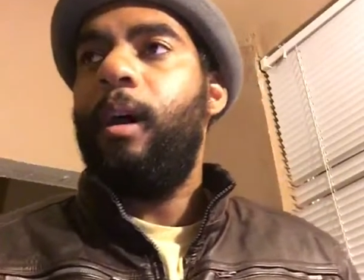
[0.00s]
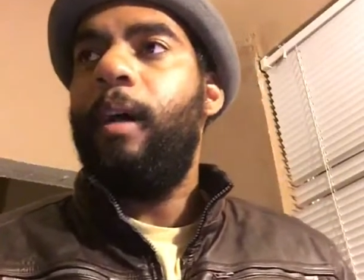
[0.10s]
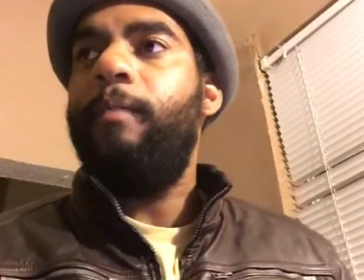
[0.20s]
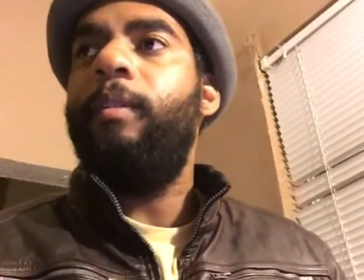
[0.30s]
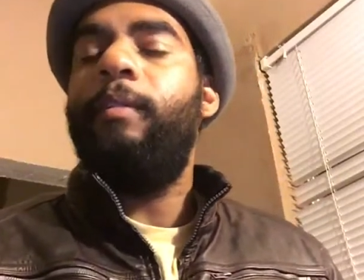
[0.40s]

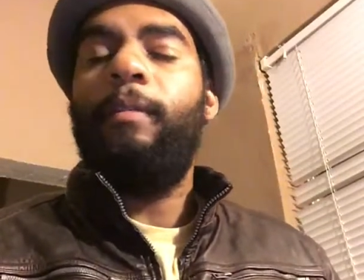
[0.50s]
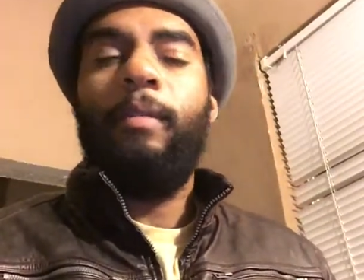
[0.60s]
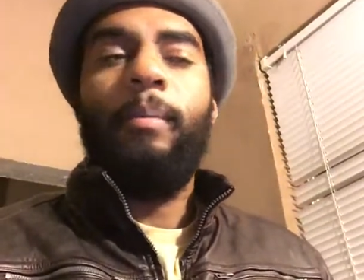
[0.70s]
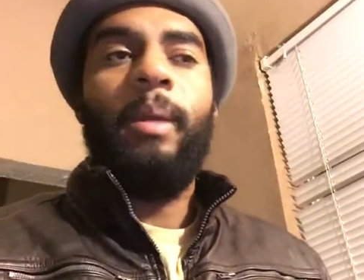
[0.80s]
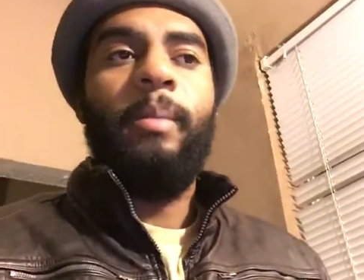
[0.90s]
of the
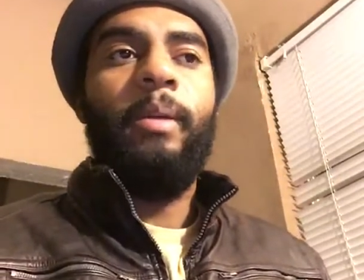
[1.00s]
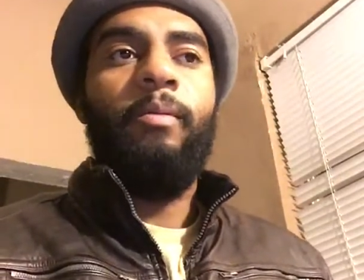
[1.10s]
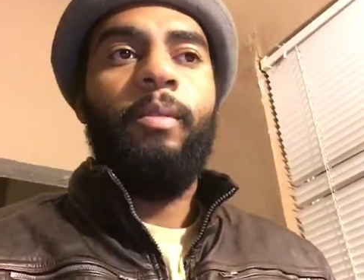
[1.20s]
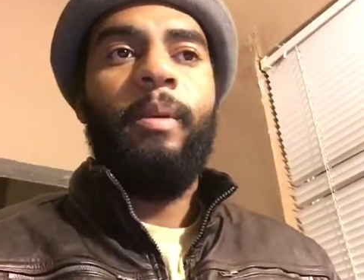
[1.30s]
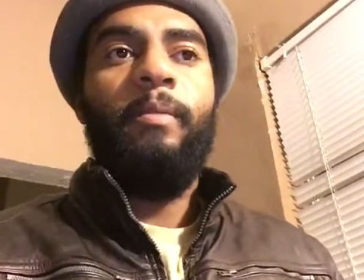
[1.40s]
Fifth Amendment
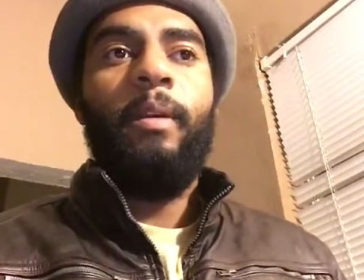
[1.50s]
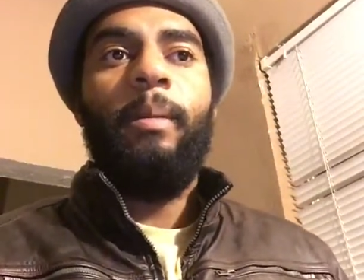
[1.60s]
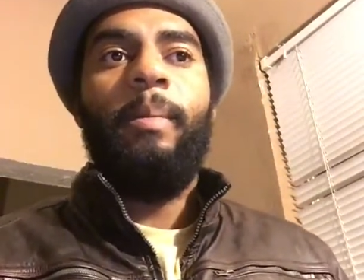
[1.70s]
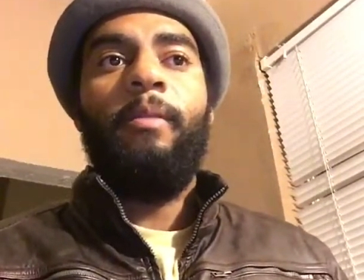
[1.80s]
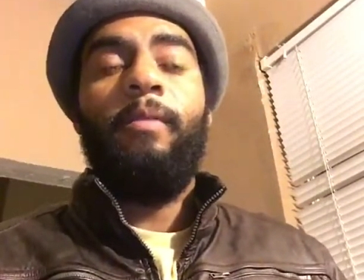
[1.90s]
be
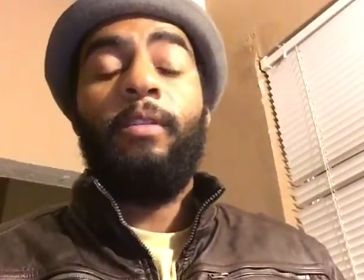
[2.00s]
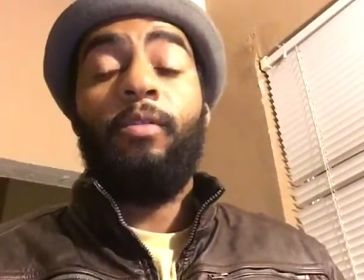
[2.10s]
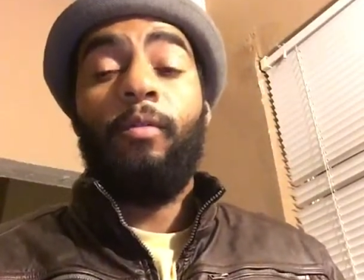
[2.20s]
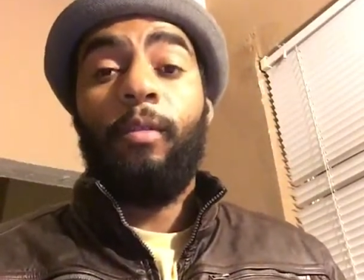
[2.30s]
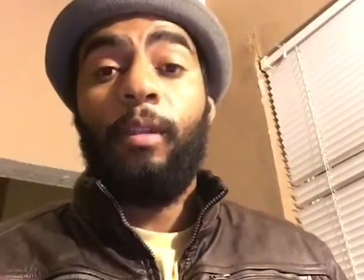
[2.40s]
very
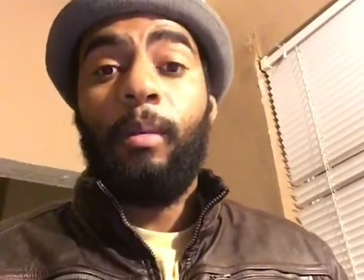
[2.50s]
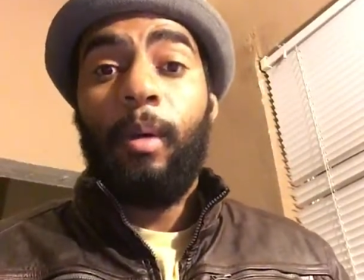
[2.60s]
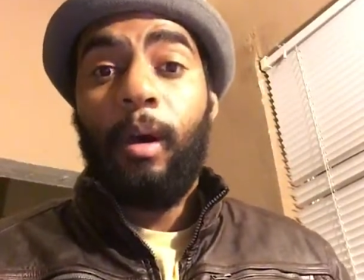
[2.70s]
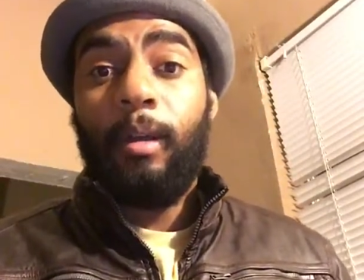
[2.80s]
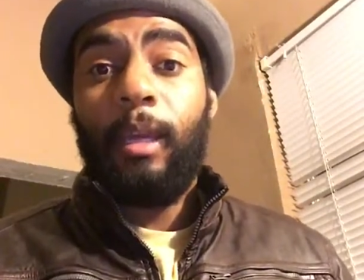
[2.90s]
beneficial for them
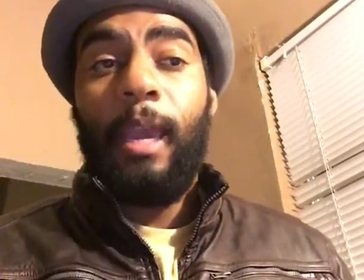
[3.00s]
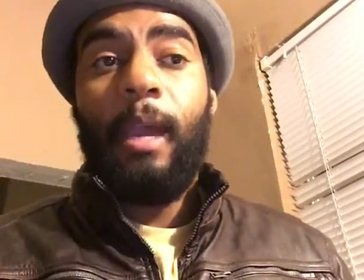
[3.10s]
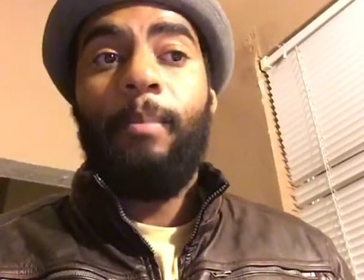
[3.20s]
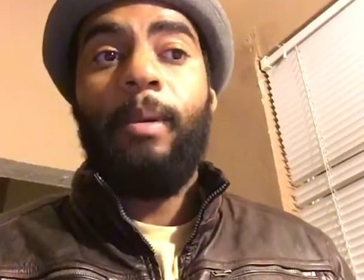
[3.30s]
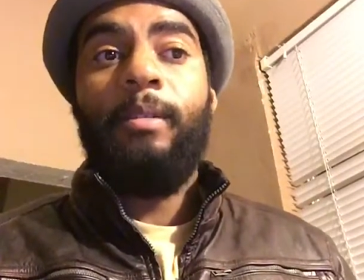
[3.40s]
on the
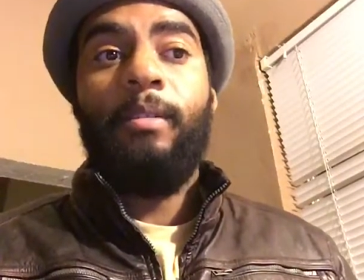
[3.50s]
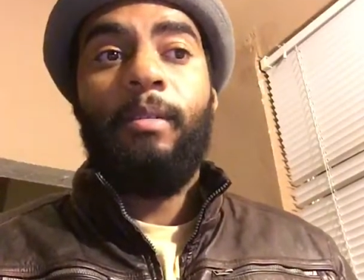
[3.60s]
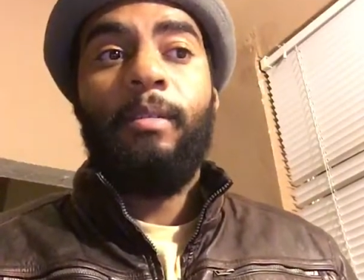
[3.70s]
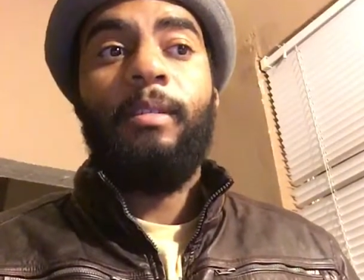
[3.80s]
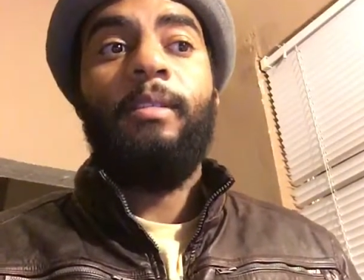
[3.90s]
campus. So
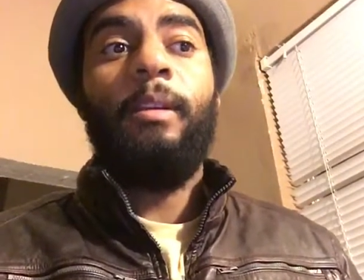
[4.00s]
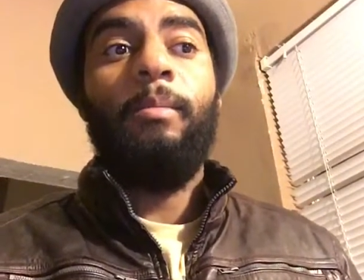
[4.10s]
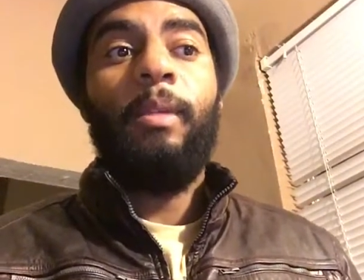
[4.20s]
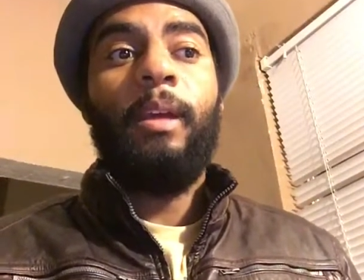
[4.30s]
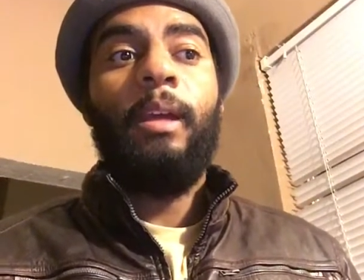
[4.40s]
this is
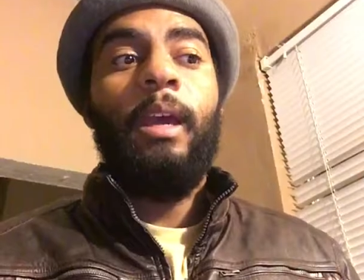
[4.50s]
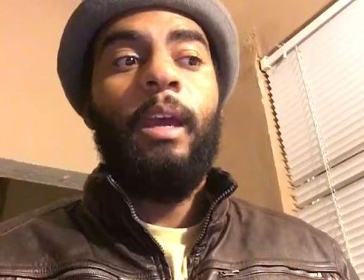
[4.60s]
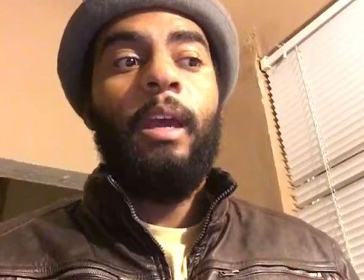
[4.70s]
something